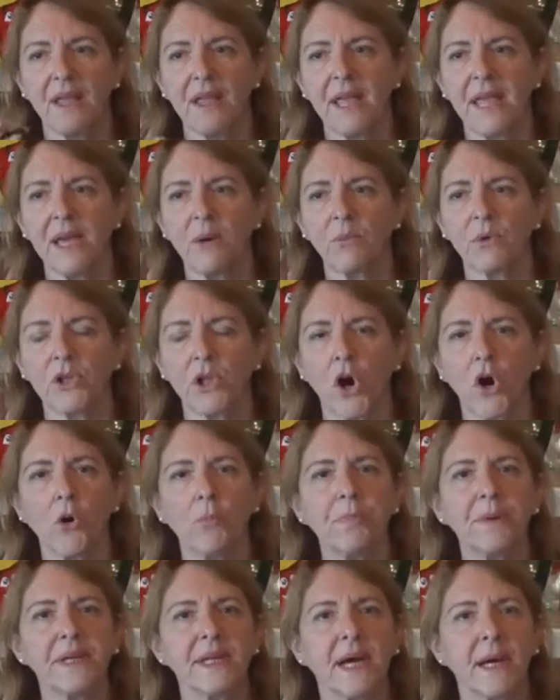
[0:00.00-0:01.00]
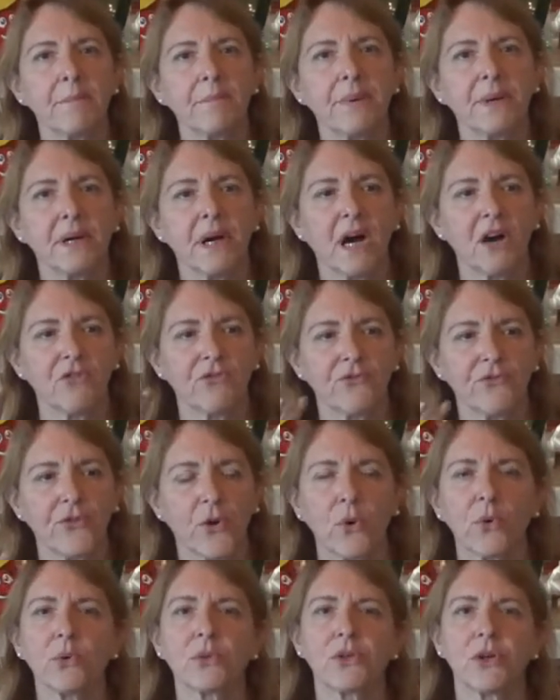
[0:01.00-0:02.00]
it will open up a
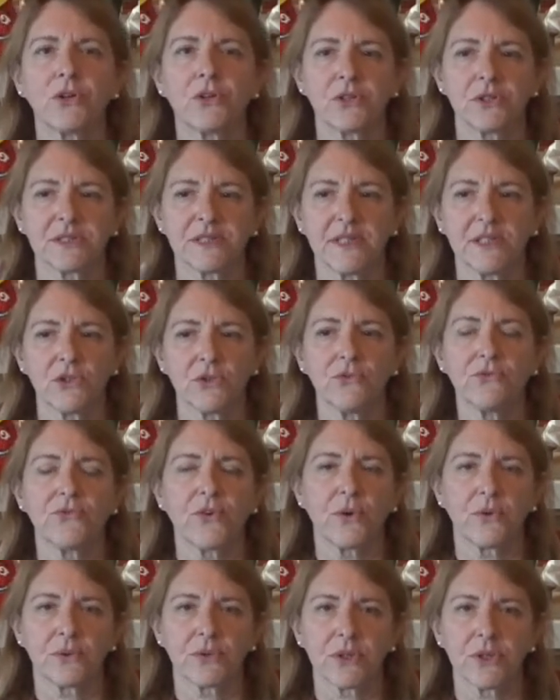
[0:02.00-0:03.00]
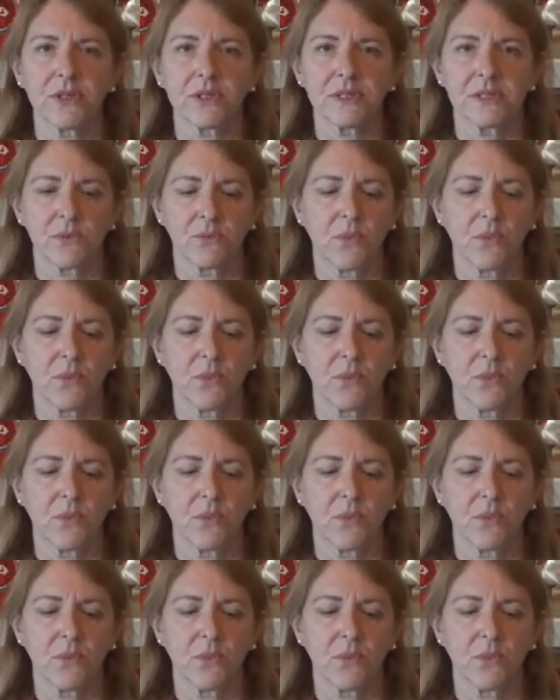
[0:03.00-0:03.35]
folder. You'll see two folders.